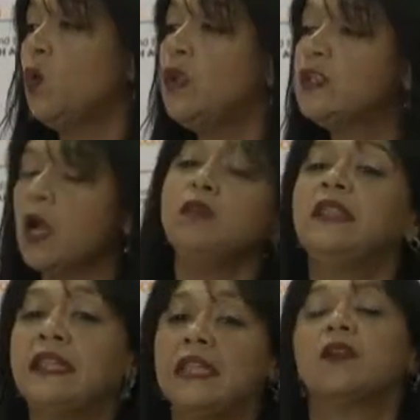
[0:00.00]
We don't
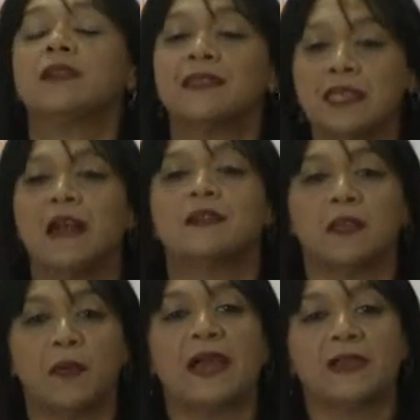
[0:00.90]
reconcile
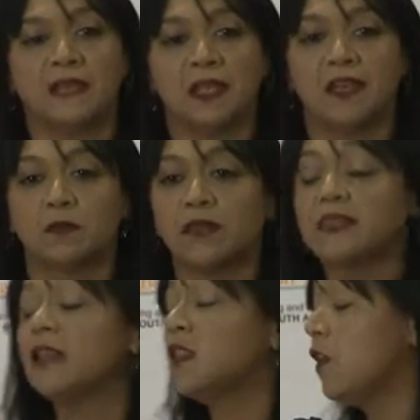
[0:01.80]
supplier
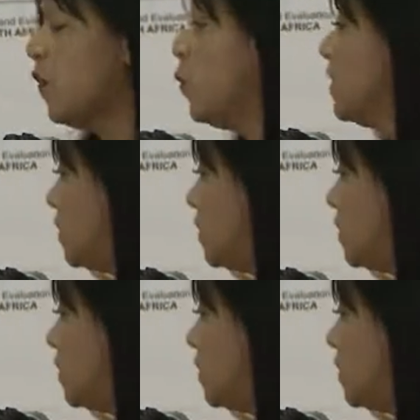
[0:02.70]
statements, and therefore we